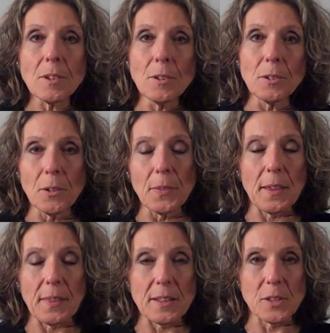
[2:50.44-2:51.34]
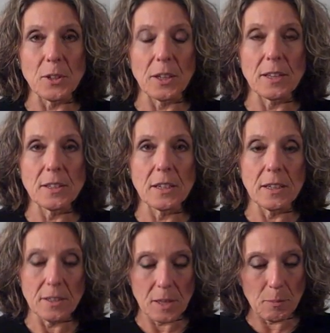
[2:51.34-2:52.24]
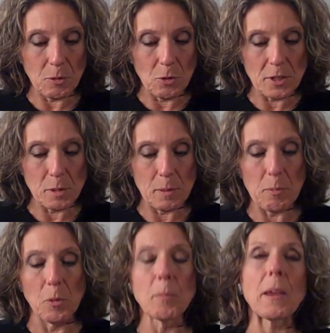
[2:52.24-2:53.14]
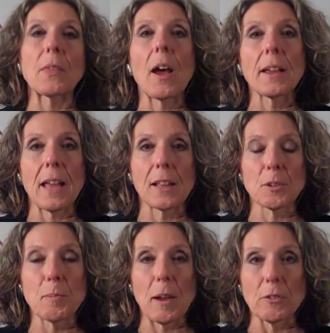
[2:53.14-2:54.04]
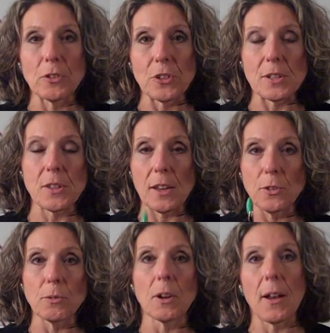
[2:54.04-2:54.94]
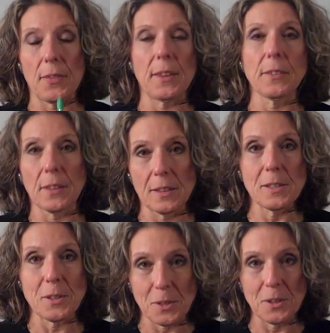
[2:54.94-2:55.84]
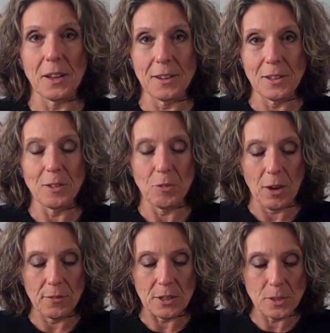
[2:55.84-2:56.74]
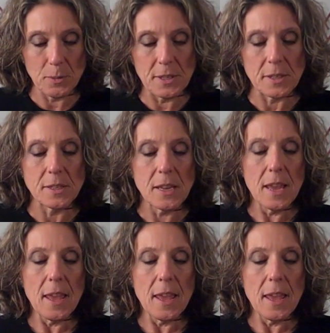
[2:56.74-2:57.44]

who don't think that's a good idea, except, of course, the people who make the high calorie beverages. They do not think that this is a good idea for obvious reasons.